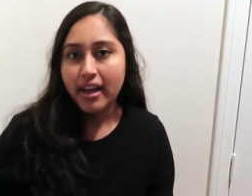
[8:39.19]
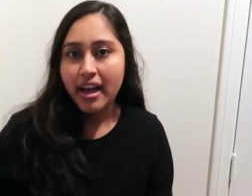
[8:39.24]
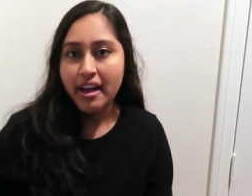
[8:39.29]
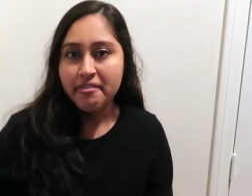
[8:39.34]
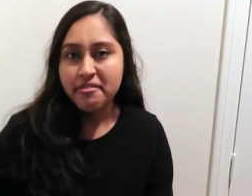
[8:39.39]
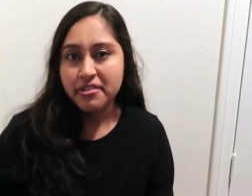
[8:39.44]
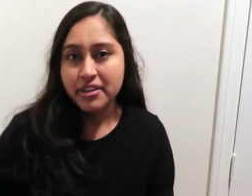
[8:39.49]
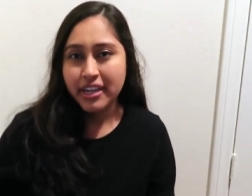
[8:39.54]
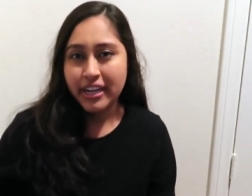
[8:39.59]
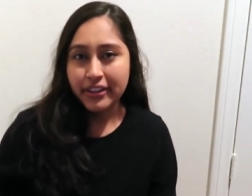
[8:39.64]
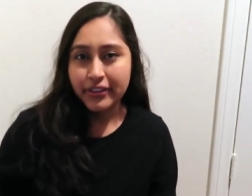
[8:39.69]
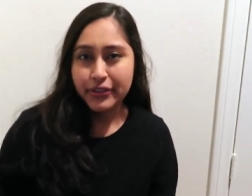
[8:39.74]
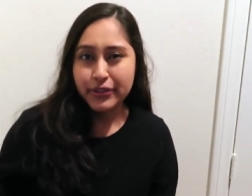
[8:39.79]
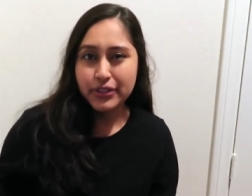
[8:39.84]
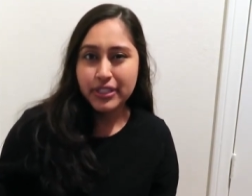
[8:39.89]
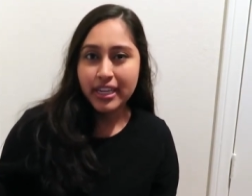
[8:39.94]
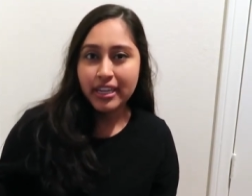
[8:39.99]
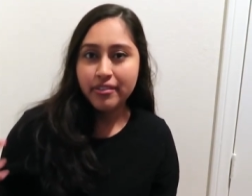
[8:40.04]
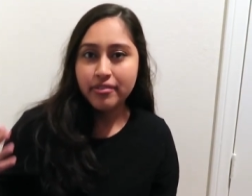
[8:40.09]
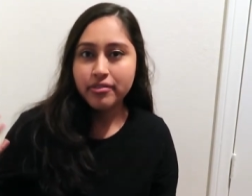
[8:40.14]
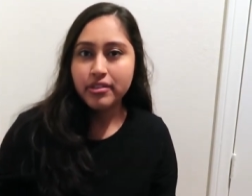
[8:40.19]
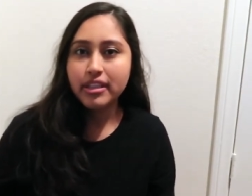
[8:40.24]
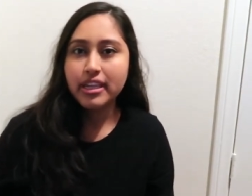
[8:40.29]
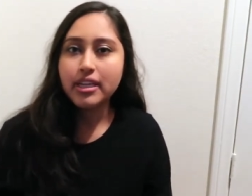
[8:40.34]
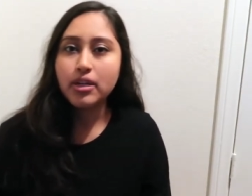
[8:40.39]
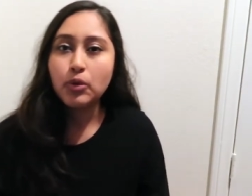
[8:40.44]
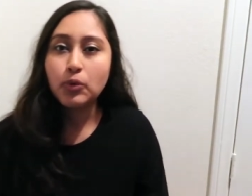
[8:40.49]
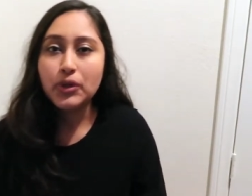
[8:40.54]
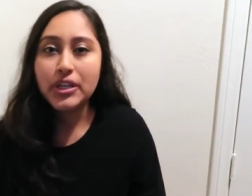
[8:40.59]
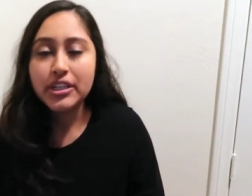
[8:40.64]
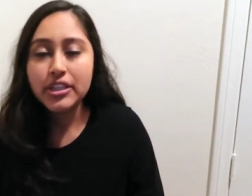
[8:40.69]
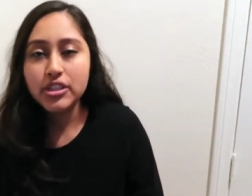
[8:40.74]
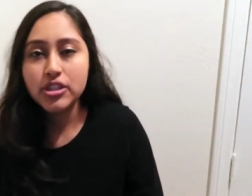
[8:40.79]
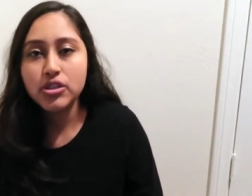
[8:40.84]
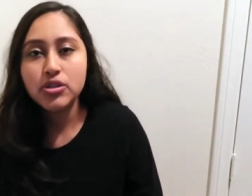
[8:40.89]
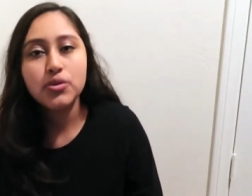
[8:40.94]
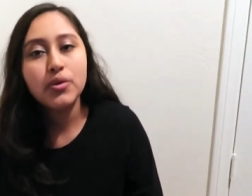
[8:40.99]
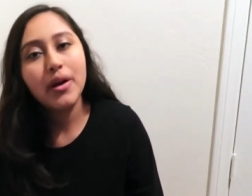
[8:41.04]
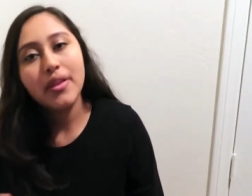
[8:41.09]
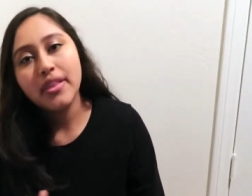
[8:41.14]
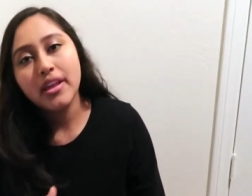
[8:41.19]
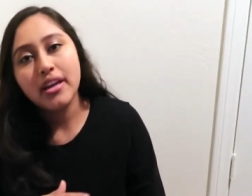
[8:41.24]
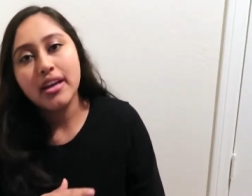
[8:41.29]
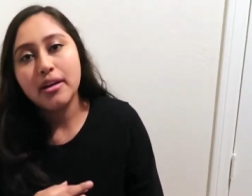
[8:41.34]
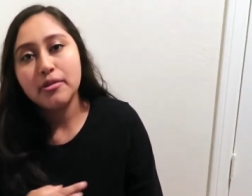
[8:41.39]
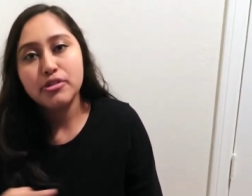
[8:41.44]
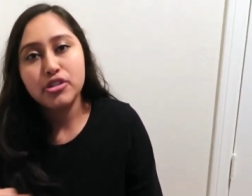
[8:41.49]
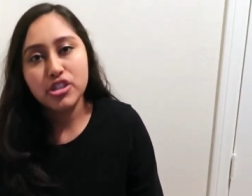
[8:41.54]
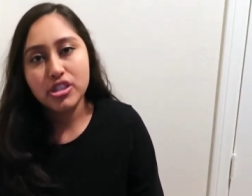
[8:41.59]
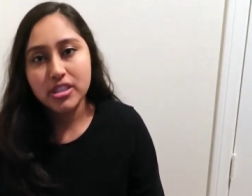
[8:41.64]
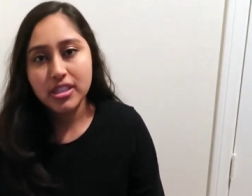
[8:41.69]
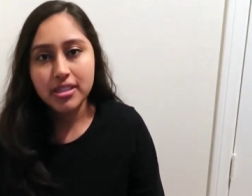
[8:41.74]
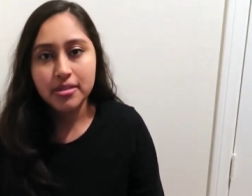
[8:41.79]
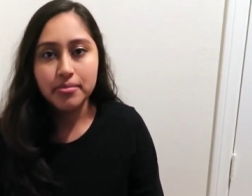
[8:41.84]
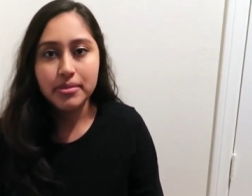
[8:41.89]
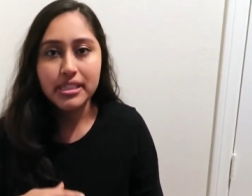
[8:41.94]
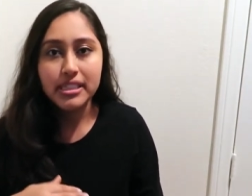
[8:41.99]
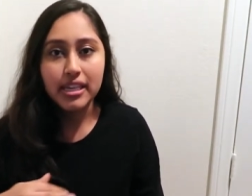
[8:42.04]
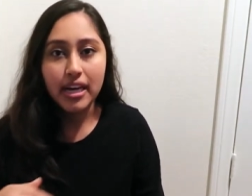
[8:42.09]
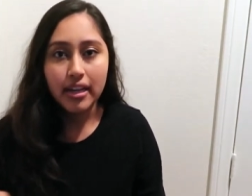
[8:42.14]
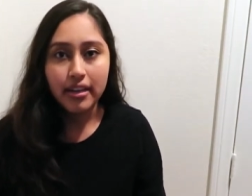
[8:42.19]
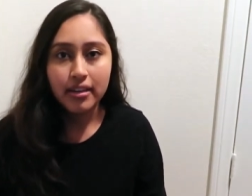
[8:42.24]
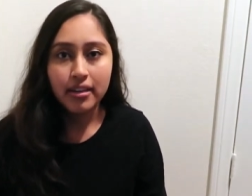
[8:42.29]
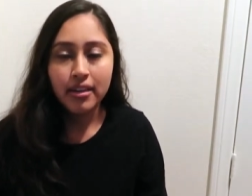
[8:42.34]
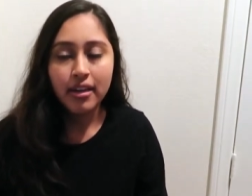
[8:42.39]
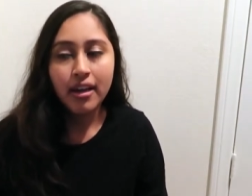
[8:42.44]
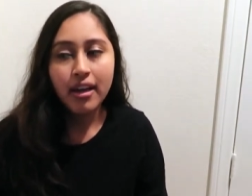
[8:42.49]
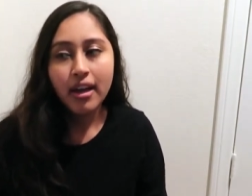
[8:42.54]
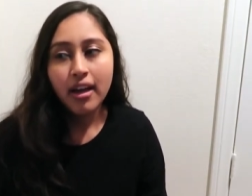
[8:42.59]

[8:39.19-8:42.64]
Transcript: every other day for like a week or 2, and then I was just gonna be done.